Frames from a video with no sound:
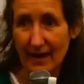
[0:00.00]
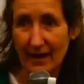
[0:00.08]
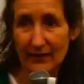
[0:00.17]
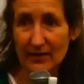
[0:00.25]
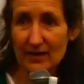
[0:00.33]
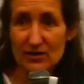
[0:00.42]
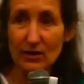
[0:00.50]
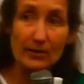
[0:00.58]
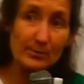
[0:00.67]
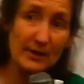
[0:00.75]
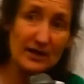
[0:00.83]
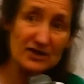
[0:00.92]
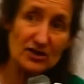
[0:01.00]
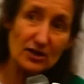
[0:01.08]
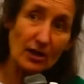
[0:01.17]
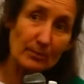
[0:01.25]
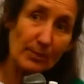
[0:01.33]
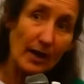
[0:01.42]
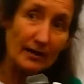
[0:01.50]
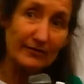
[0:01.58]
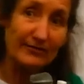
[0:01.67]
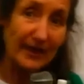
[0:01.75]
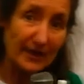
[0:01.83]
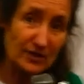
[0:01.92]
And there's not a big stockpile
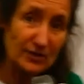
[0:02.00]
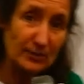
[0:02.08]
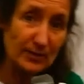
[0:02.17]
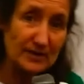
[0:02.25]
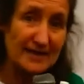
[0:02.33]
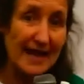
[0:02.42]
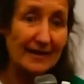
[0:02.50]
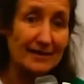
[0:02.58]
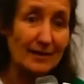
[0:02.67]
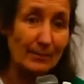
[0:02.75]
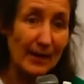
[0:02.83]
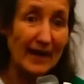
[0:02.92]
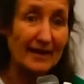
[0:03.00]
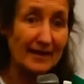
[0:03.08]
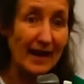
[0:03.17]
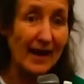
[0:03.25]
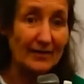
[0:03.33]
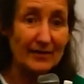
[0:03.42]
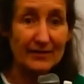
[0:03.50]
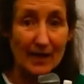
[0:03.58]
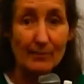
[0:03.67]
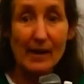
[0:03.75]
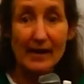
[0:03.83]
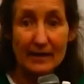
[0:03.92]
of vegetables out in the backyard that
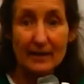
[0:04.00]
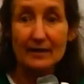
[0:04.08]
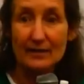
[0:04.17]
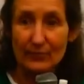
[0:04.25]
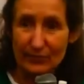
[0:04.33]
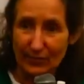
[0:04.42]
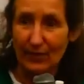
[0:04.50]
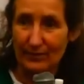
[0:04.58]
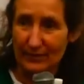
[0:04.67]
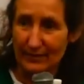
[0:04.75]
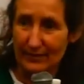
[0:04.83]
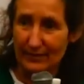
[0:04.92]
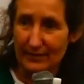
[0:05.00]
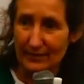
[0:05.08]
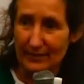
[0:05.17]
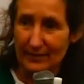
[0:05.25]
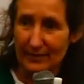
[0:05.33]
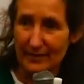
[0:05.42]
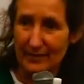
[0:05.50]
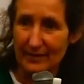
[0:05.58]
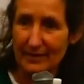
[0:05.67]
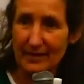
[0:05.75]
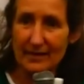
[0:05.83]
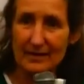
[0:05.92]
they're making them from.
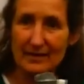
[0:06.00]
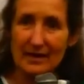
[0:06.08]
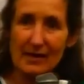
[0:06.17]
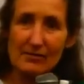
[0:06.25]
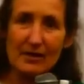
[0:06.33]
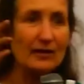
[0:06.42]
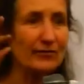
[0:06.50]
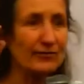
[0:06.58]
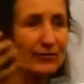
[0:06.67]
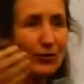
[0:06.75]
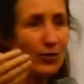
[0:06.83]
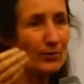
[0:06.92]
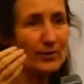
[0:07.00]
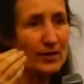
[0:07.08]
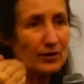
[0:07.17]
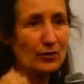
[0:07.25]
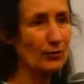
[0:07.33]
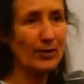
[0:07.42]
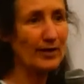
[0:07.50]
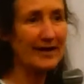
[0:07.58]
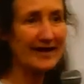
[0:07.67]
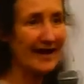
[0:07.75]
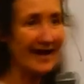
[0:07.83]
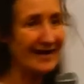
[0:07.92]
They're in a form that your body
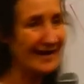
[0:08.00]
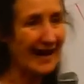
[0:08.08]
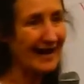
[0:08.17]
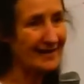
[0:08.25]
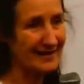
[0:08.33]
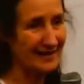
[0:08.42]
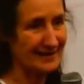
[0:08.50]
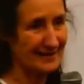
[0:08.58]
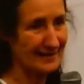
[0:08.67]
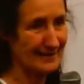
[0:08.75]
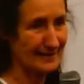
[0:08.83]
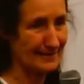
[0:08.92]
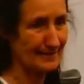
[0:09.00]
can't access.